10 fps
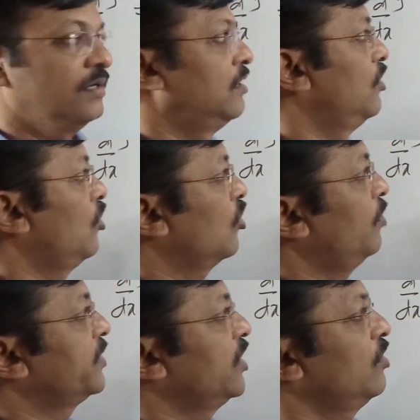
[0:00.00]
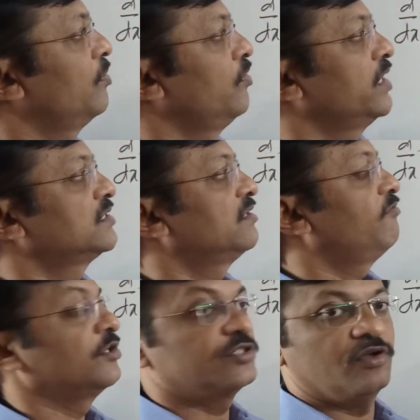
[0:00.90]
Log of tan of root x is the
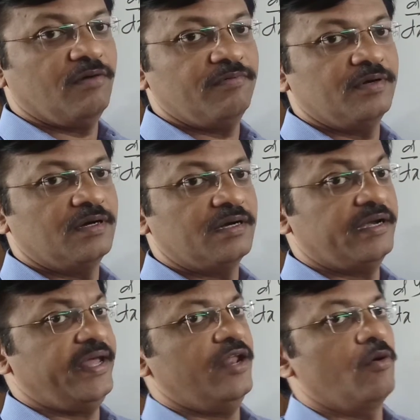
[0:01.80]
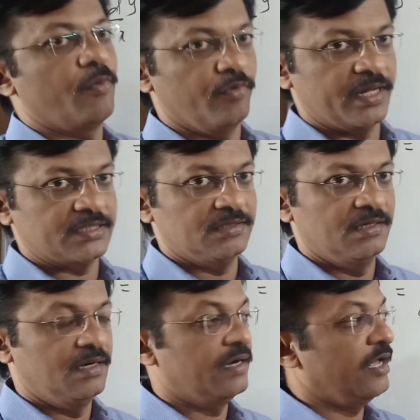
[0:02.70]
function of tan of root x.
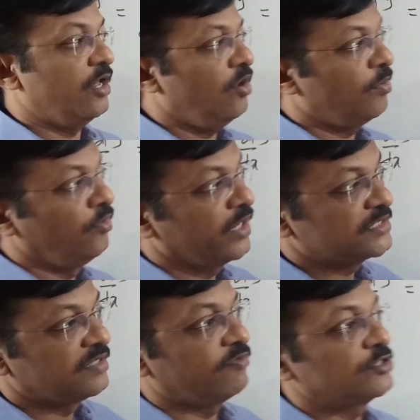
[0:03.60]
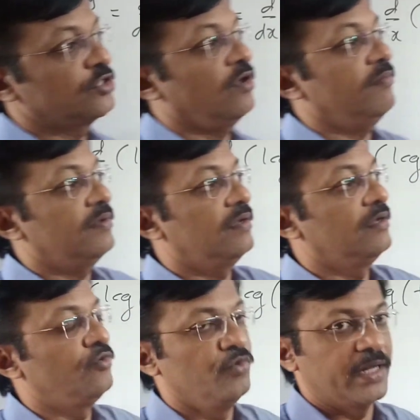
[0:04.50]
Tan of root x is a function of
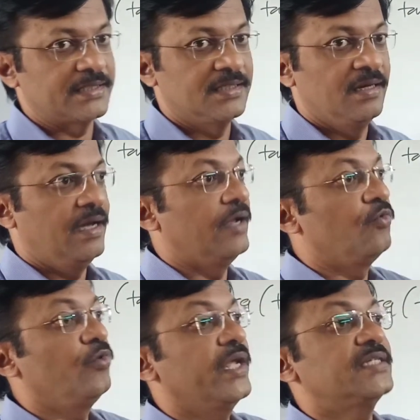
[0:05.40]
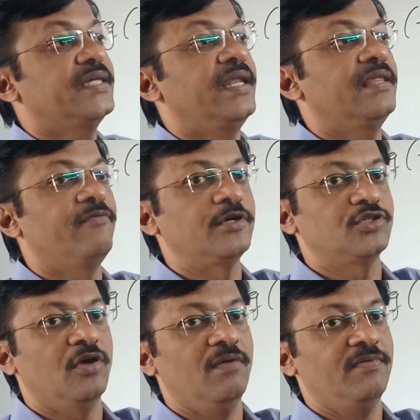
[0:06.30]
root x, and root x then is a function
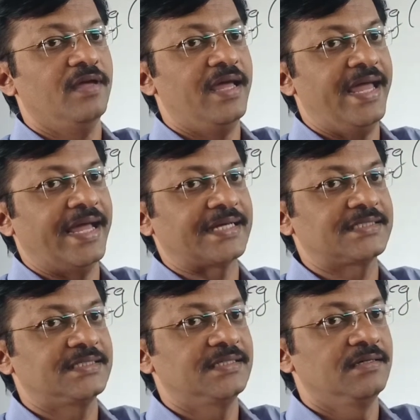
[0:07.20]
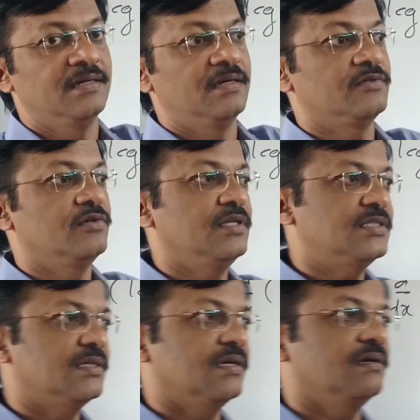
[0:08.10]
of x. So this
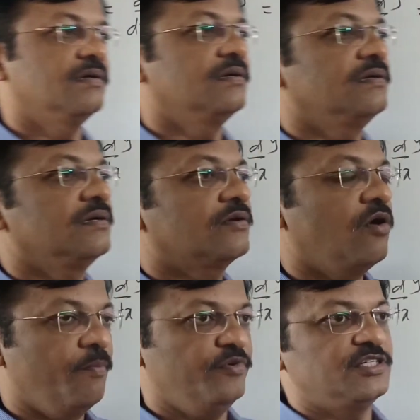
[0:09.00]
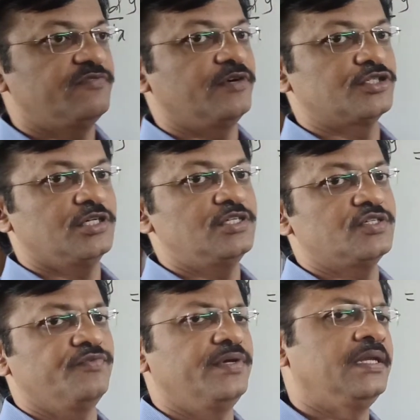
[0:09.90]
is a composite function,
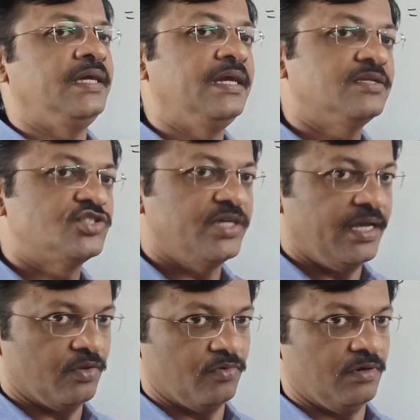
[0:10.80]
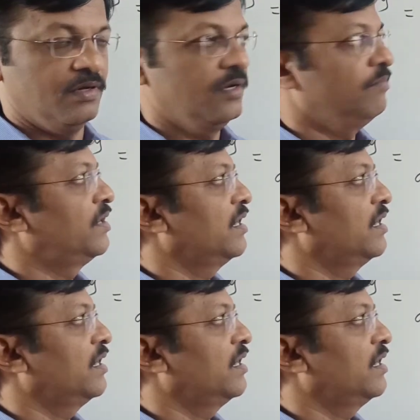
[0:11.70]
so we need chain rule. But